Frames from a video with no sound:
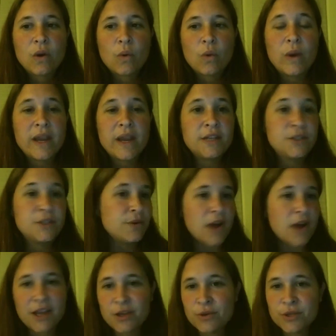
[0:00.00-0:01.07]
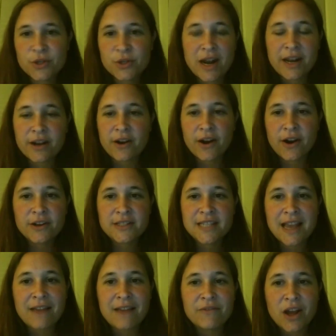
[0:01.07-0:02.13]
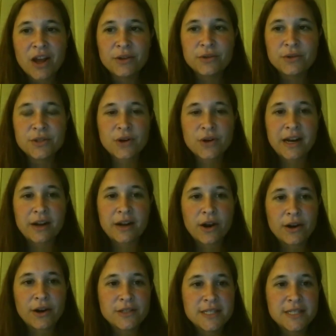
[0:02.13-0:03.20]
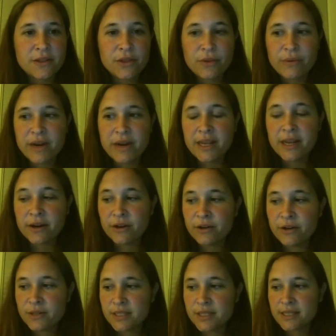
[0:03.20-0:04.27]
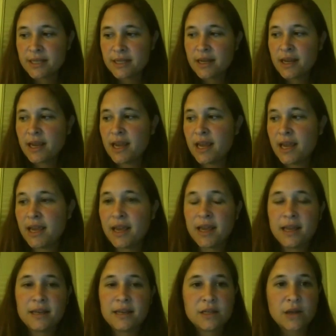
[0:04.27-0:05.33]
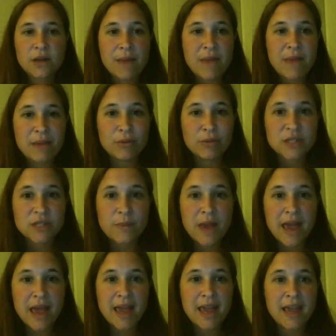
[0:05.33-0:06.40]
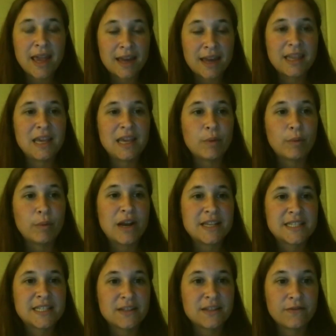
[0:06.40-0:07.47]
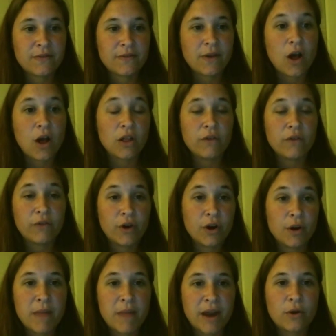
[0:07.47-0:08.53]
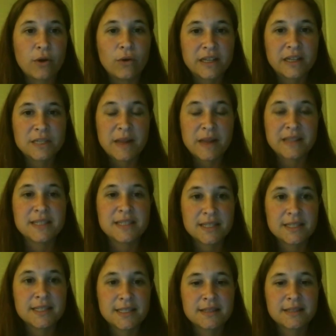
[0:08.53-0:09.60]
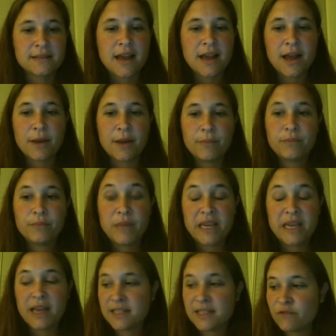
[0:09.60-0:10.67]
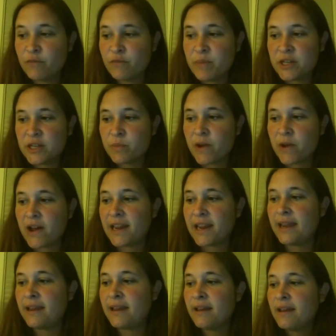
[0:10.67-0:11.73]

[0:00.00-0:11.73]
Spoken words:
We do not use credit cards, have not used credit cards in 3 years, and I'm able to pay and keep abreast of all of her medical expenses because of Beachbody.